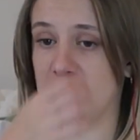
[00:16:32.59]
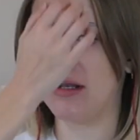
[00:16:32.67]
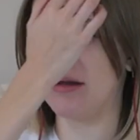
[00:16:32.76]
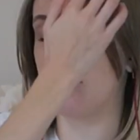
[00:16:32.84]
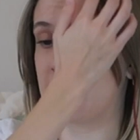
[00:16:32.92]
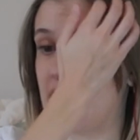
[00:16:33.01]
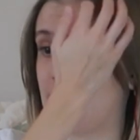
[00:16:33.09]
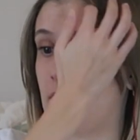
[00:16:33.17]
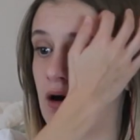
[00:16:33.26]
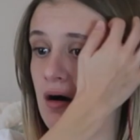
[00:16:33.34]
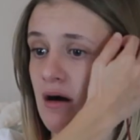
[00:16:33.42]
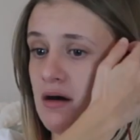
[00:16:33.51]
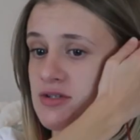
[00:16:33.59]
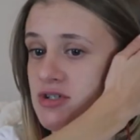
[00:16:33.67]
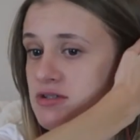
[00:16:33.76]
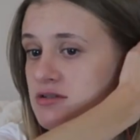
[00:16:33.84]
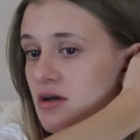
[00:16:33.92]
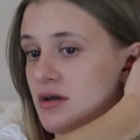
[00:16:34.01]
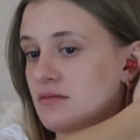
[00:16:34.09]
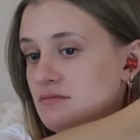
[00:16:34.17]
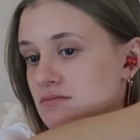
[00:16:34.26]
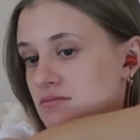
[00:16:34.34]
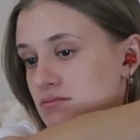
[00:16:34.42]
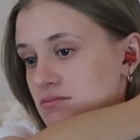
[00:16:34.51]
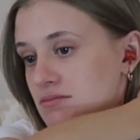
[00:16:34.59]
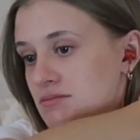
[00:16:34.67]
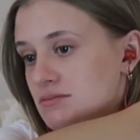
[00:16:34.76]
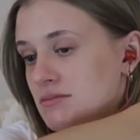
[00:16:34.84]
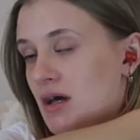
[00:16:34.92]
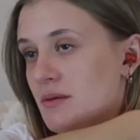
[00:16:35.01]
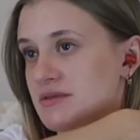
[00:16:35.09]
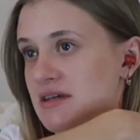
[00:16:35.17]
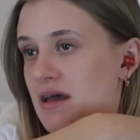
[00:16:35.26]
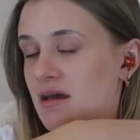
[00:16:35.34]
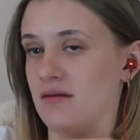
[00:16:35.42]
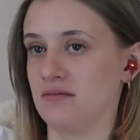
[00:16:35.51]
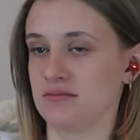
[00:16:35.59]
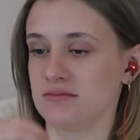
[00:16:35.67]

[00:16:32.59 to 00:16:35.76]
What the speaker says: My little game heart is just like upset.